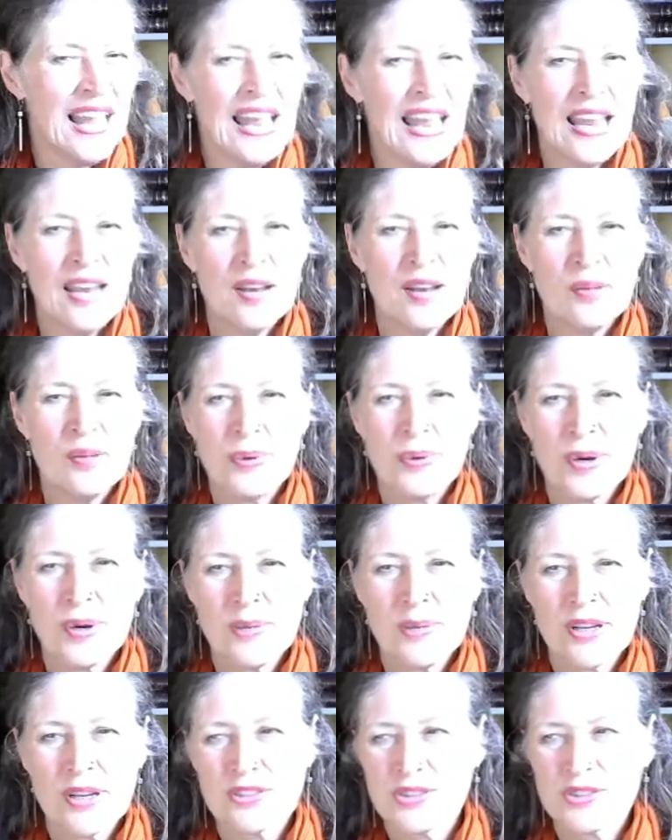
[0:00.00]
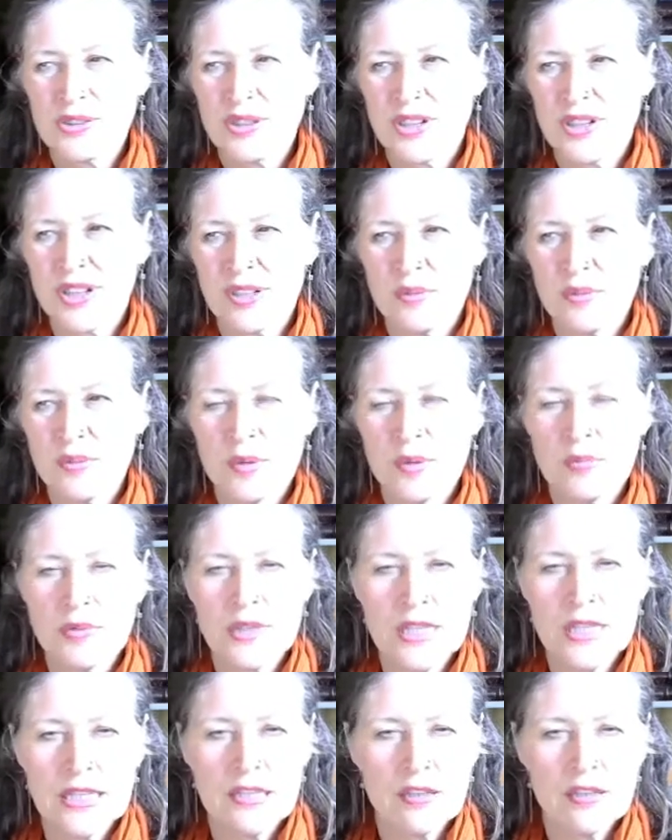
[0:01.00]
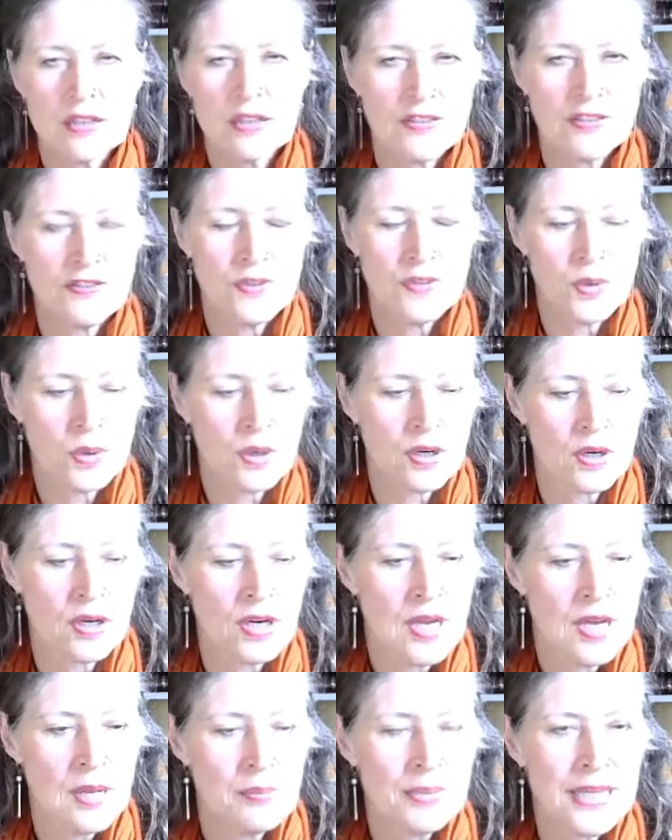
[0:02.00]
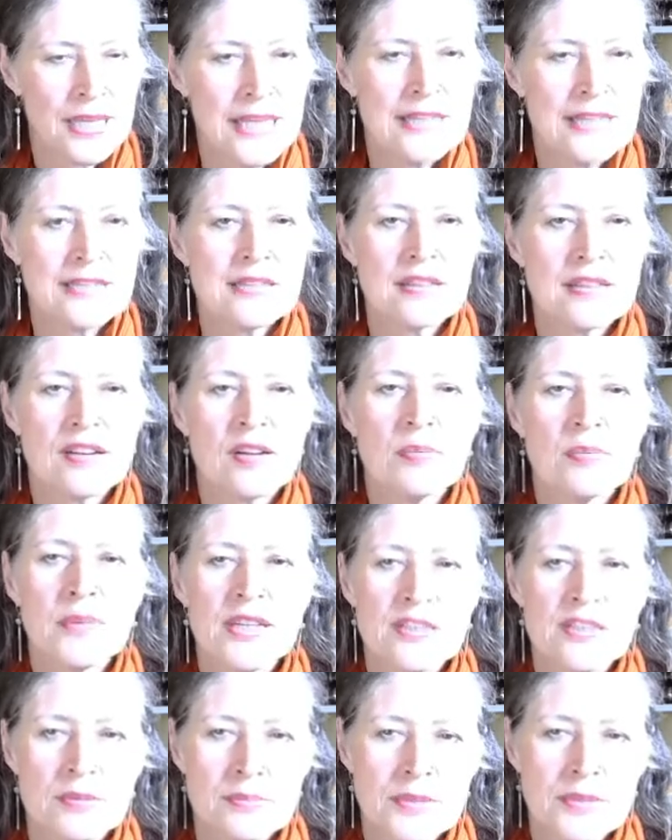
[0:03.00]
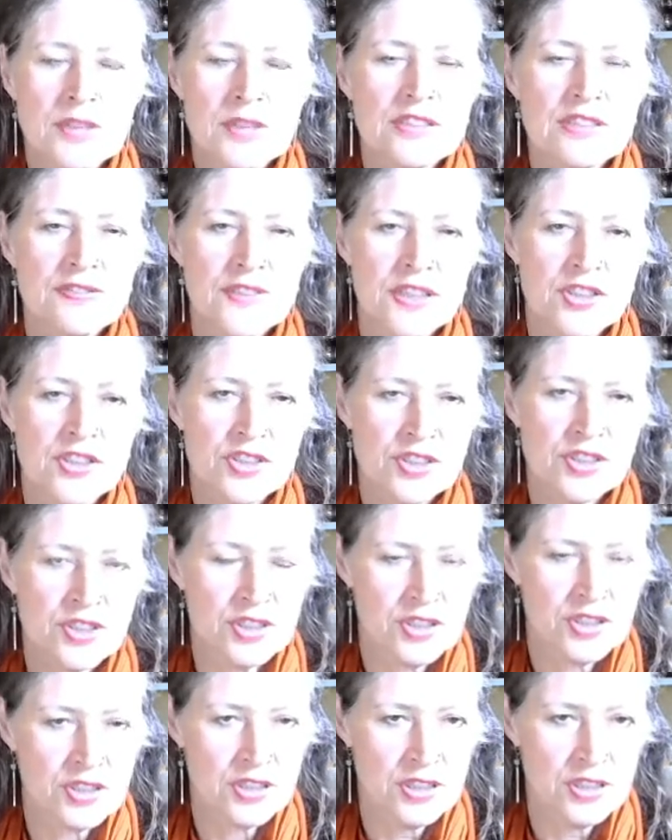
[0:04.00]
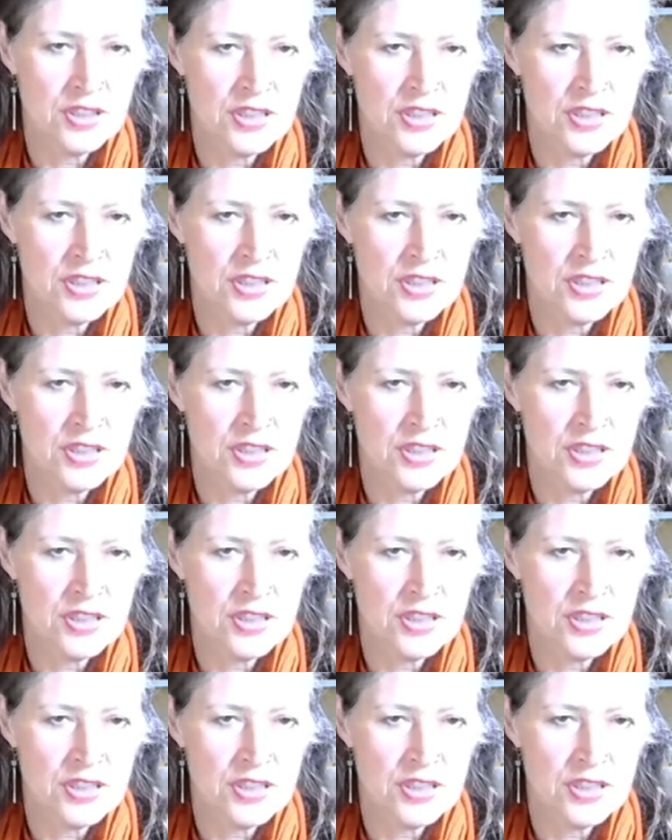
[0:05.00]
In a permaculture garden, we really look for plants that are multifunctional.